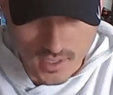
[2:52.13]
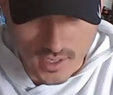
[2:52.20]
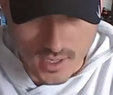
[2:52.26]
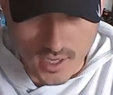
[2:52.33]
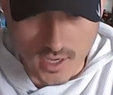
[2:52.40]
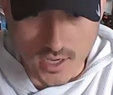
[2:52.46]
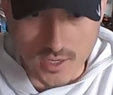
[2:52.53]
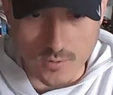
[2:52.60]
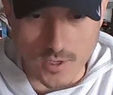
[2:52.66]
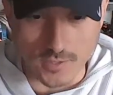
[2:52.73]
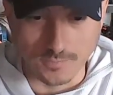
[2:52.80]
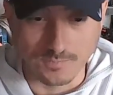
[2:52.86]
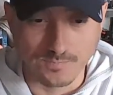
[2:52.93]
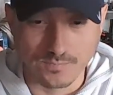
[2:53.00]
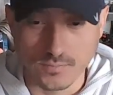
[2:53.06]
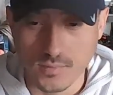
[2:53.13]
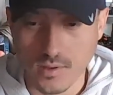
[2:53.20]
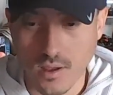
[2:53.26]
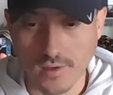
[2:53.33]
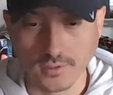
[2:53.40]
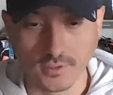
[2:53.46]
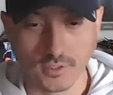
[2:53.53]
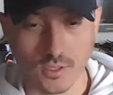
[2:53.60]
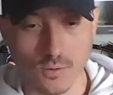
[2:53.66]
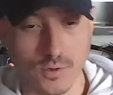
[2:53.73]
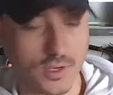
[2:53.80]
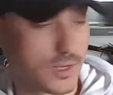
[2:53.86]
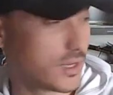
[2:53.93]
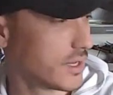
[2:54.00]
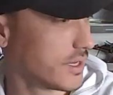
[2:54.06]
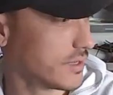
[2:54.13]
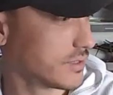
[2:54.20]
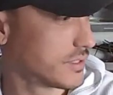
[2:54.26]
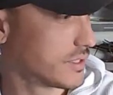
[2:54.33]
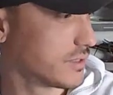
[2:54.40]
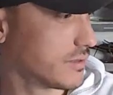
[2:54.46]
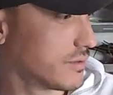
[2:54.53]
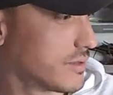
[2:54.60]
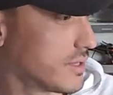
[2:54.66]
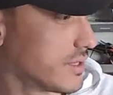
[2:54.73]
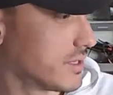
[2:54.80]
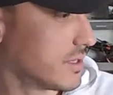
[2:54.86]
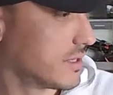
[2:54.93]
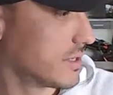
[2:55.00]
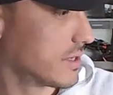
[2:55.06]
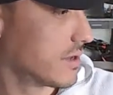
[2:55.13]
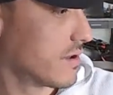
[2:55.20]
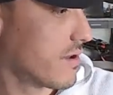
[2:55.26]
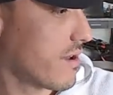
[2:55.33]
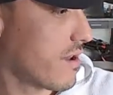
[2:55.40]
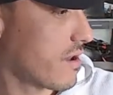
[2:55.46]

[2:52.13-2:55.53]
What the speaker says: Anyway, so we're going to get into the